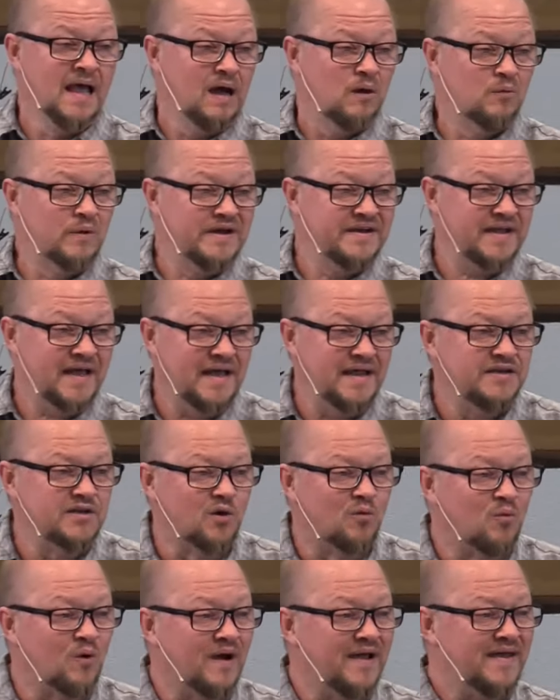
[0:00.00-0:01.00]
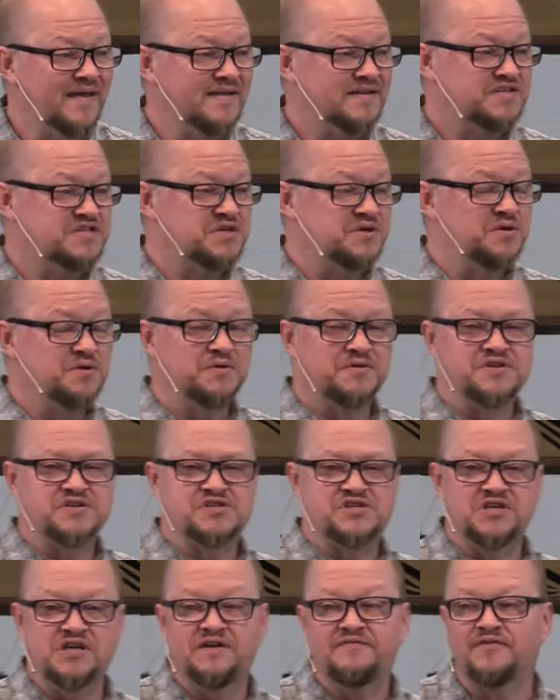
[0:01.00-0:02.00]
when Daniel went to the
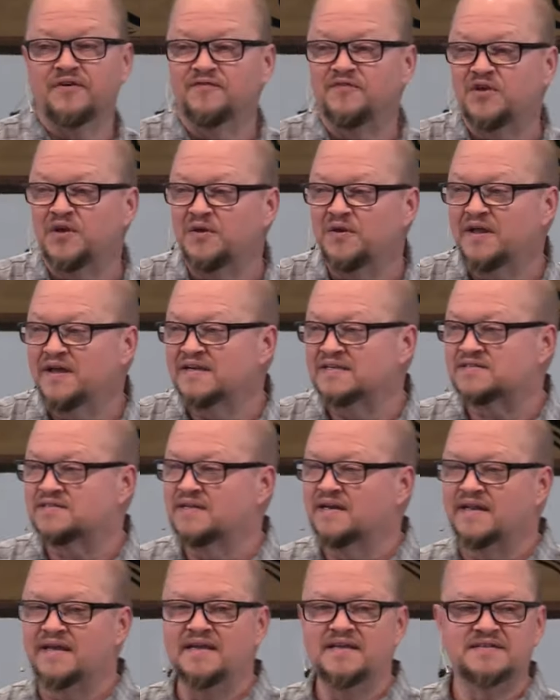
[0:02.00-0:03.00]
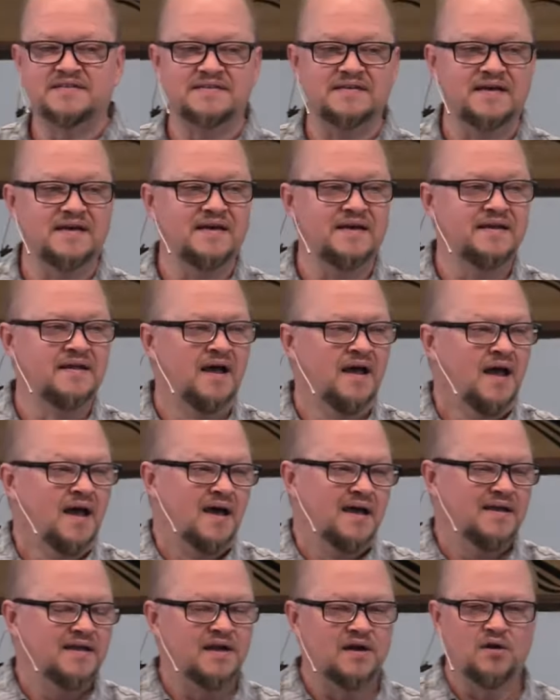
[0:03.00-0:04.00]
chief of eunuchs and he said,
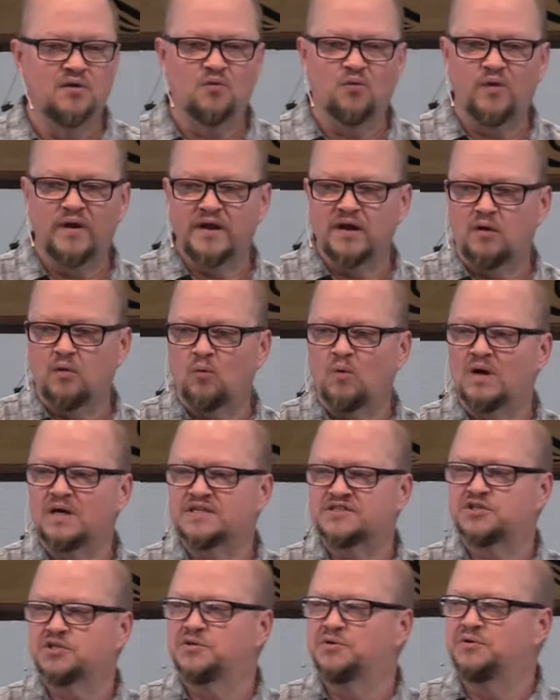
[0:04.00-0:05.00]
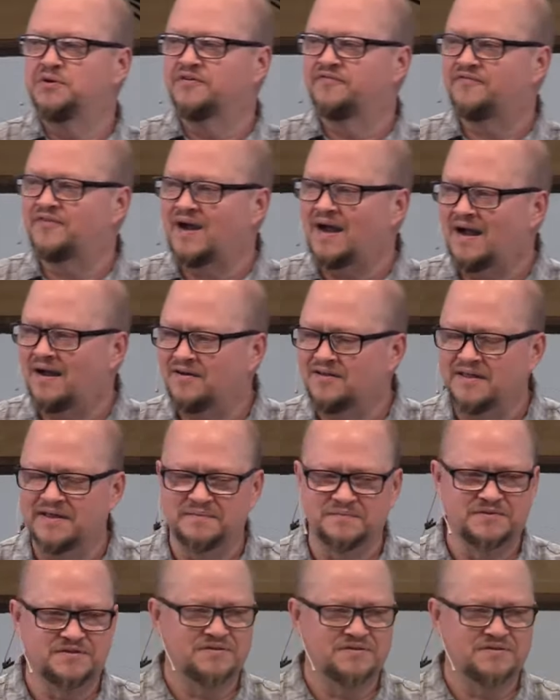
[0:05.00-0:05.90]
You know, we don't want to defile him,